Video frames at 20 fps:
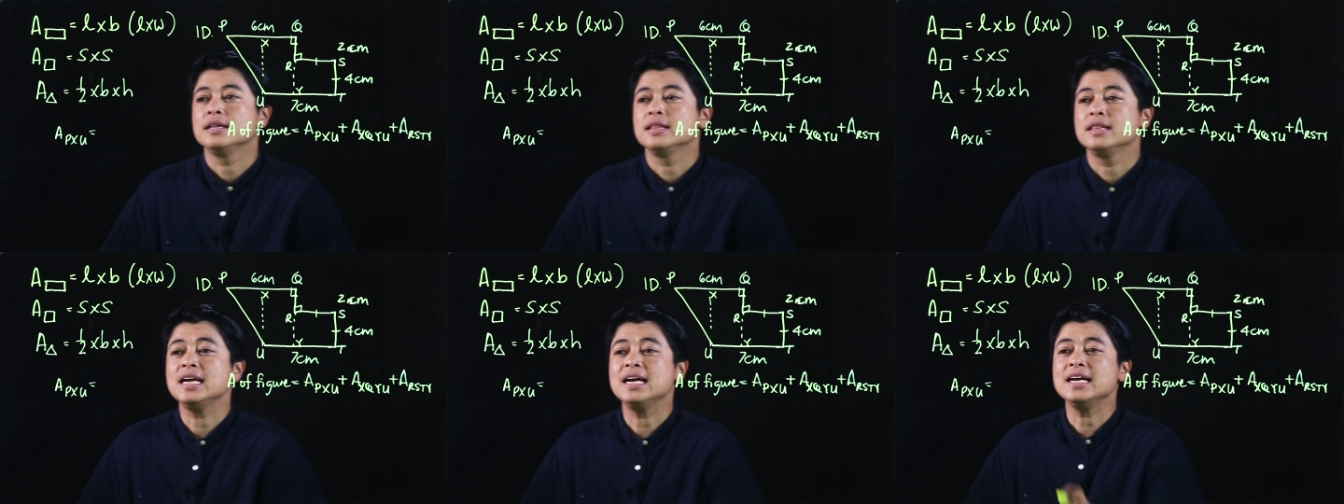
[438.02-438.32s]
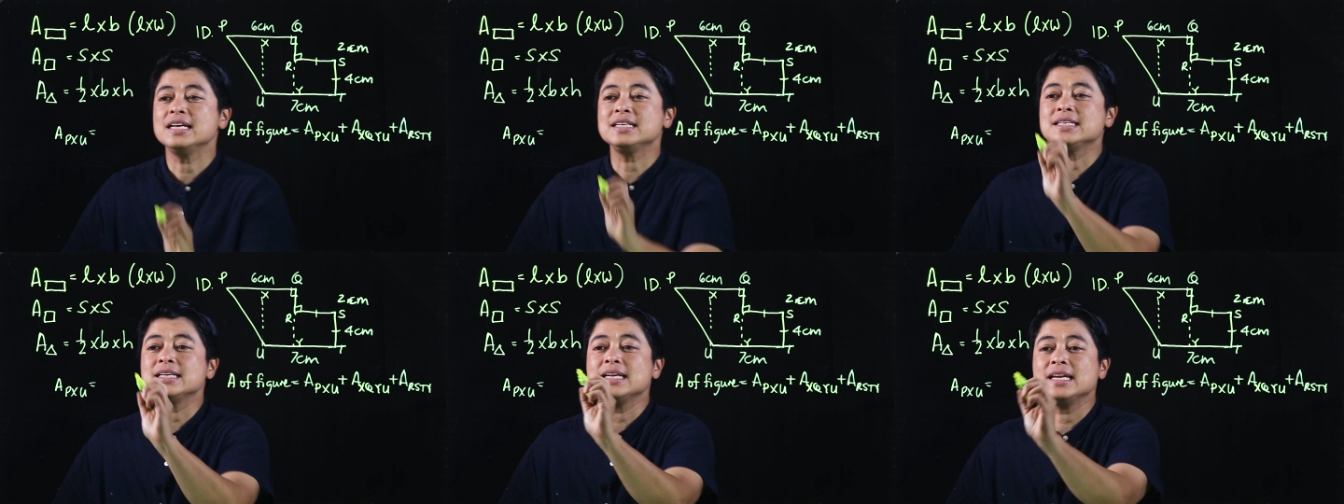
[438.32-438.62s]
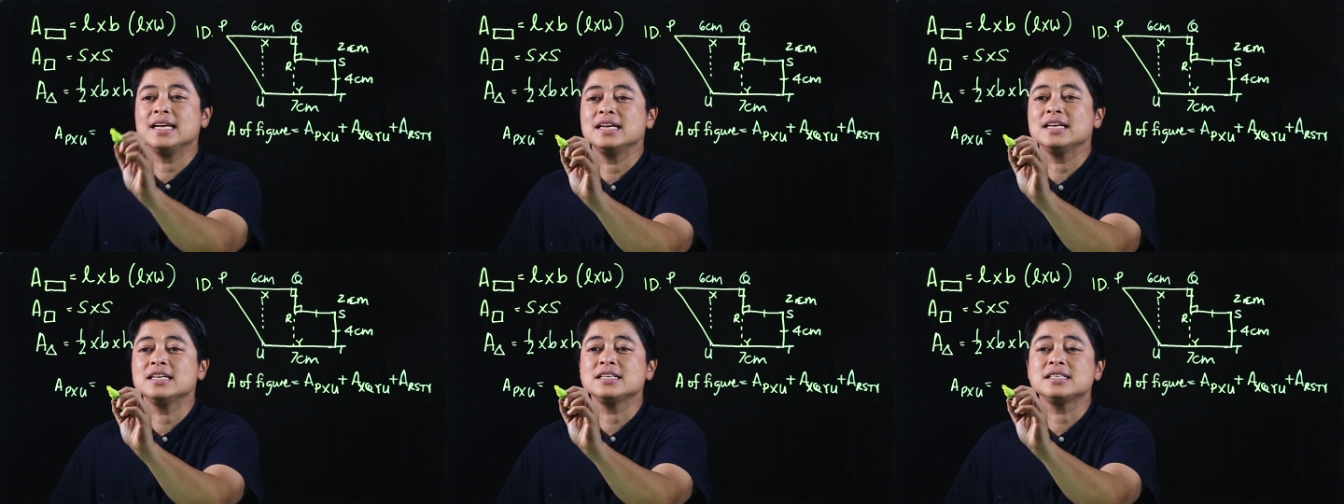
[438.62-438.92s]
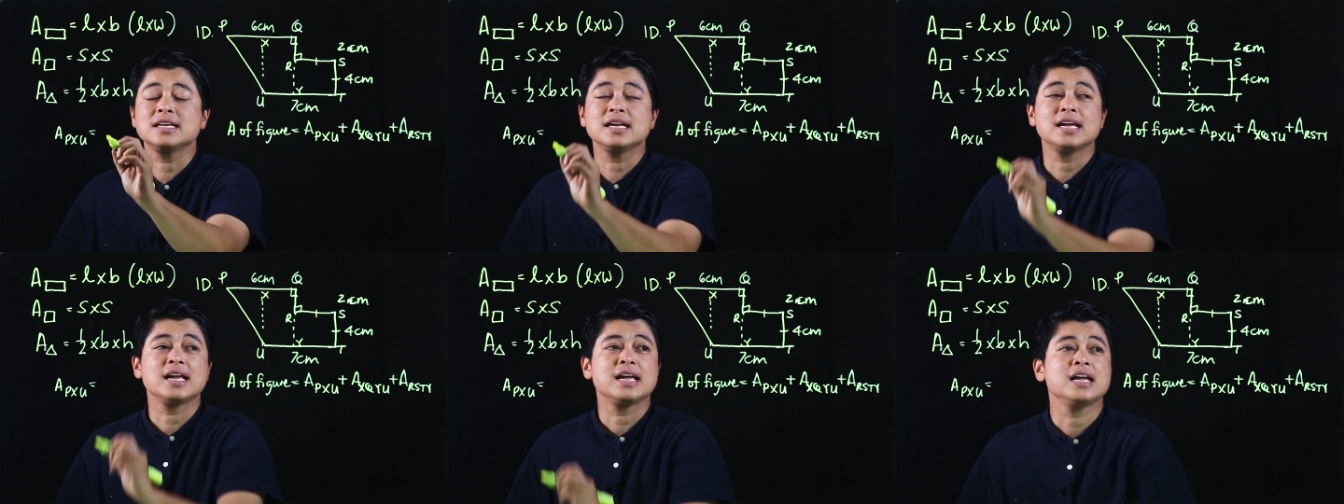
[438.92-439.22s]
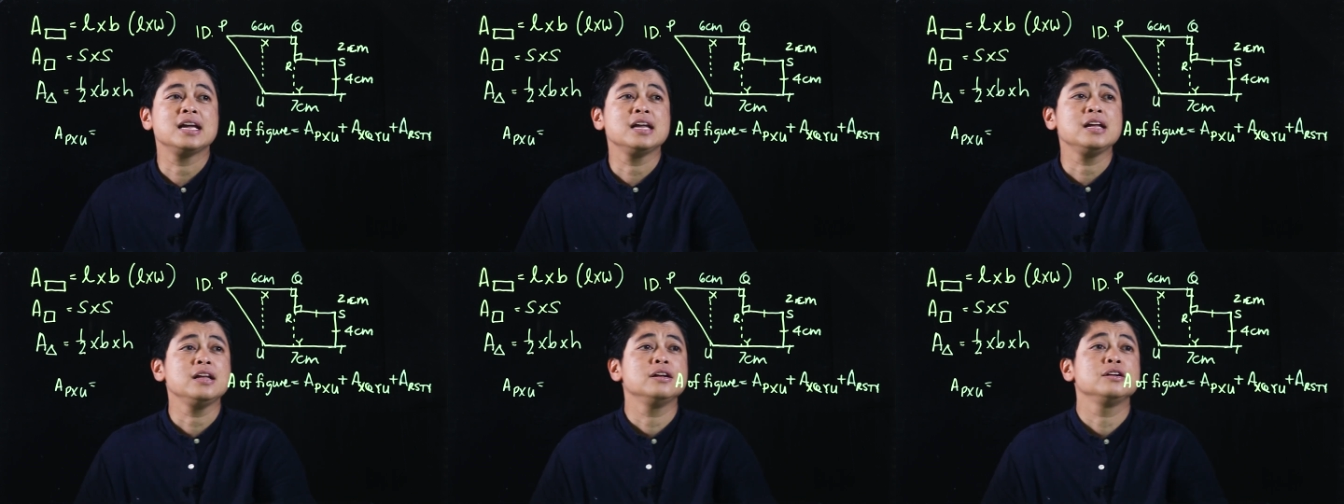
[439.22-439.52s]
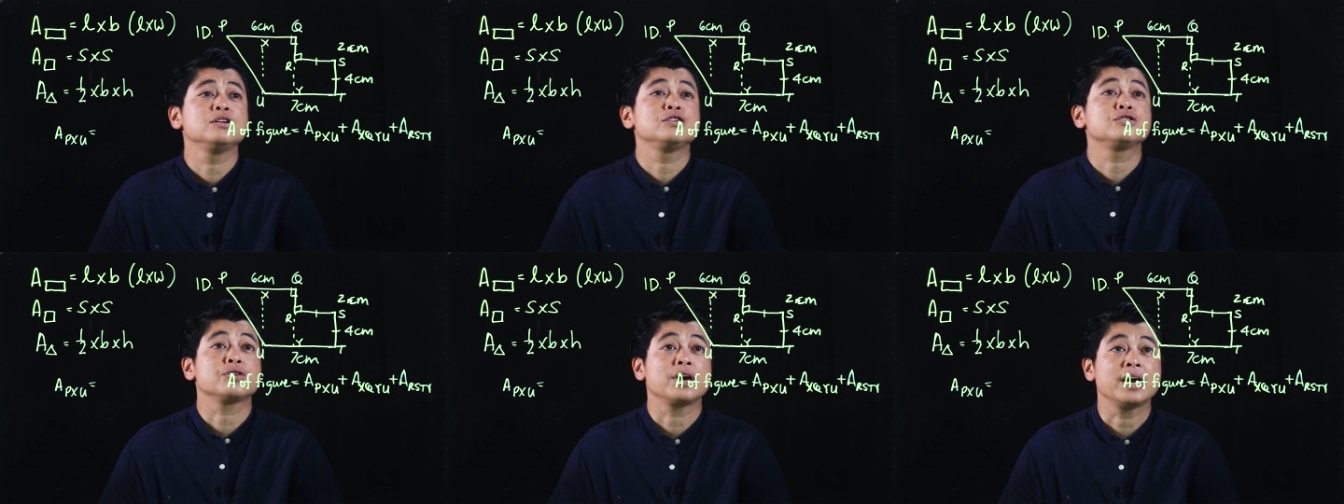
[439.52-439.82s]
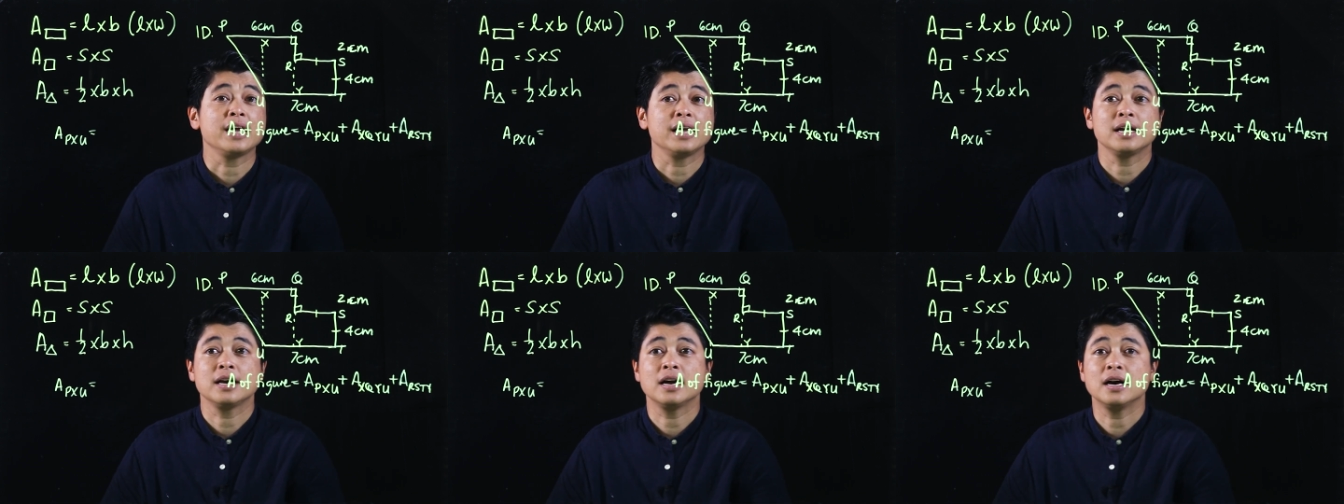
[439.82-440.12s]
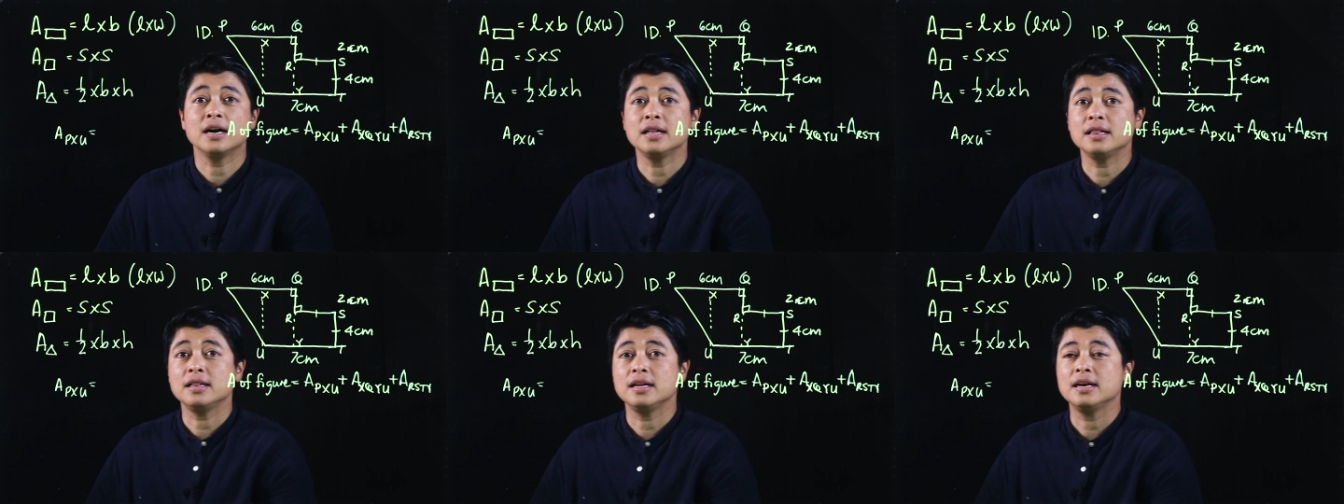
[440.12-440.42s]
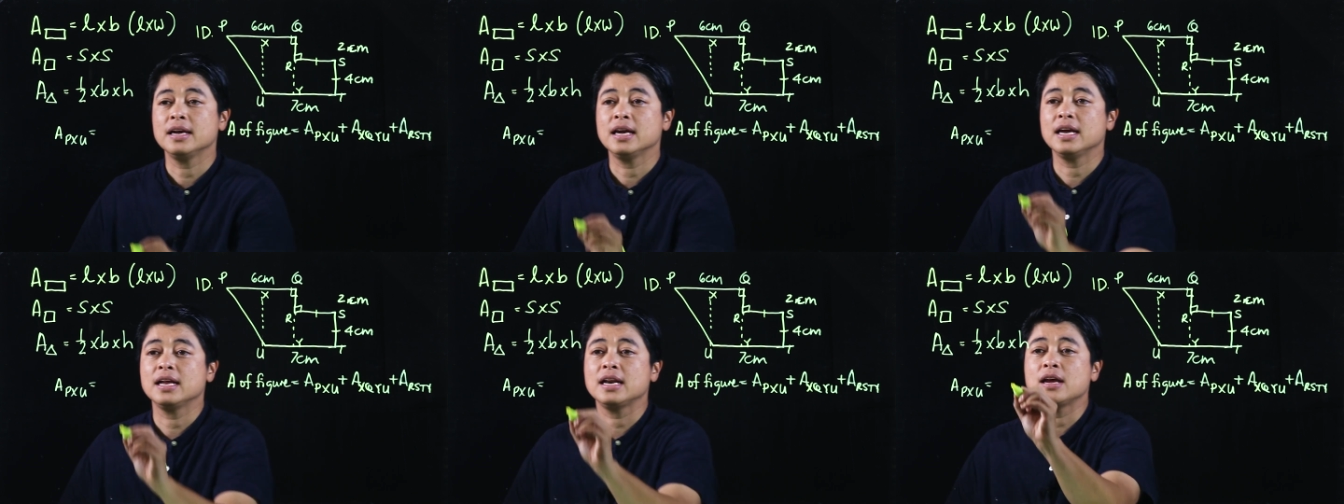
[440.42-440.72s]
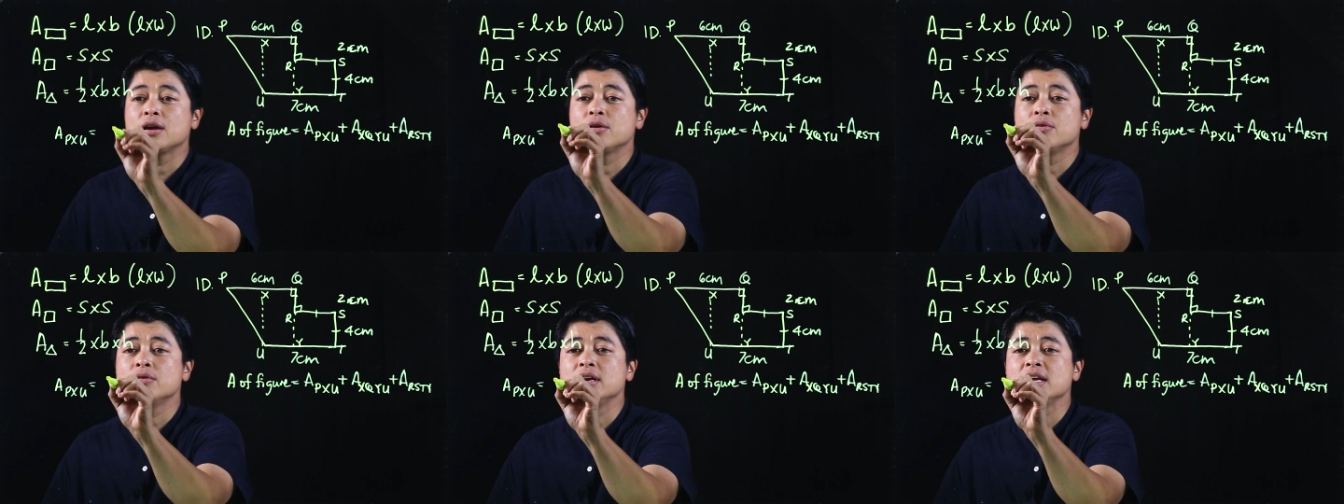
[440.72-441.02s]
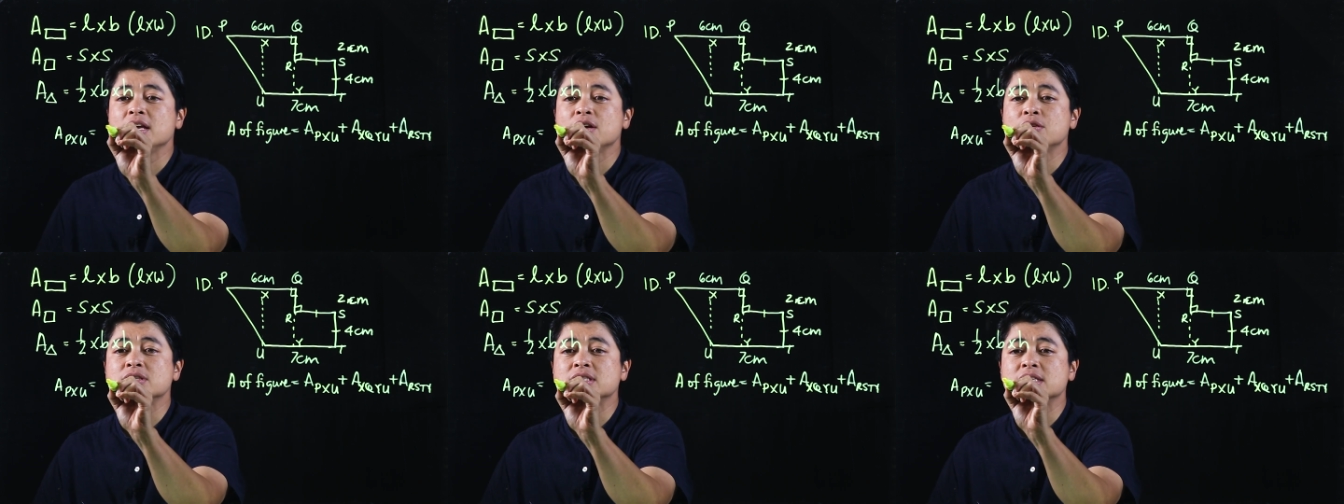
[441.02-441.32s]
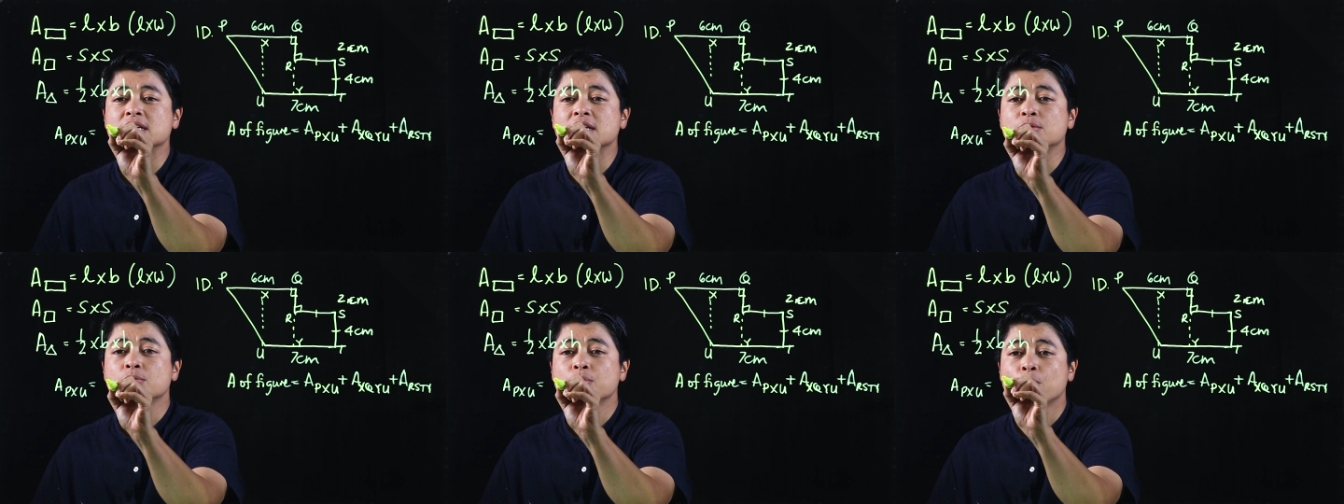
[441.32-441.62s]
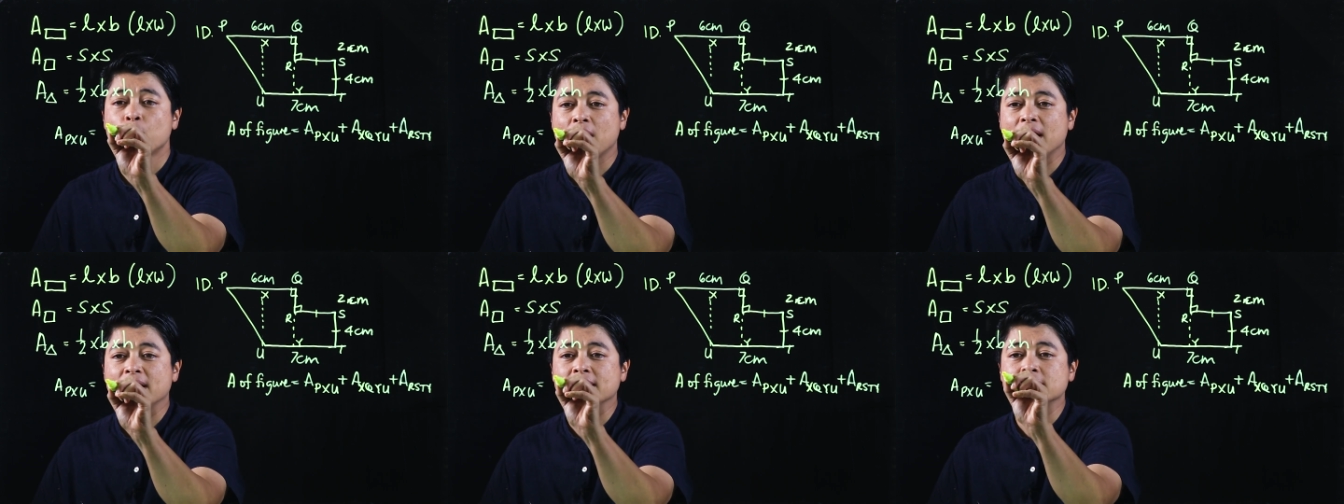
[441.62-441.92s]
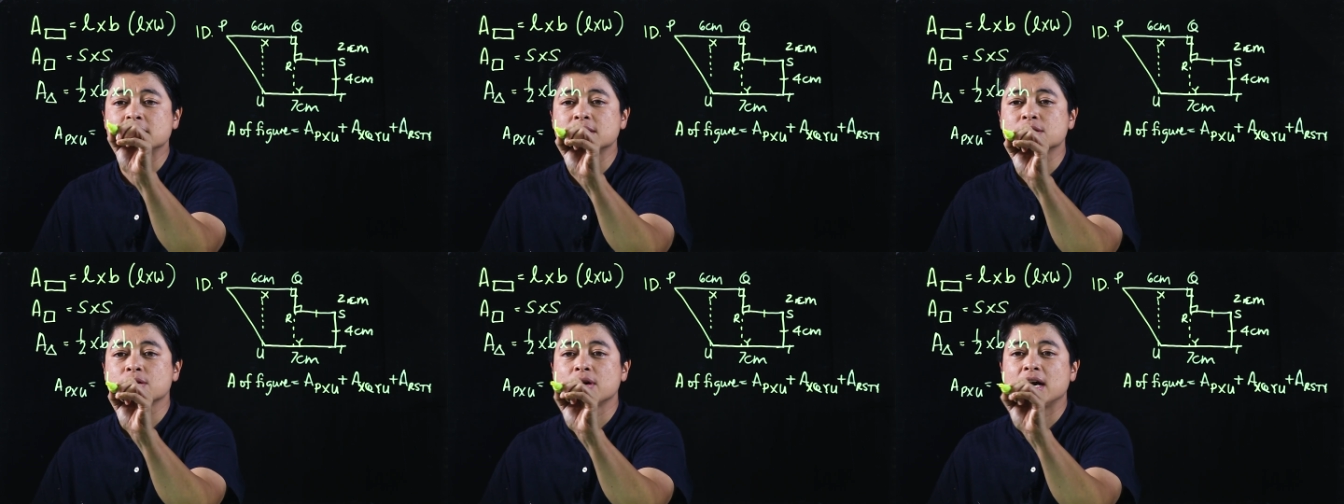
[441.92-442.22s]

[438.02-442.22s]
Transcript: This is a triangle and I only used it once,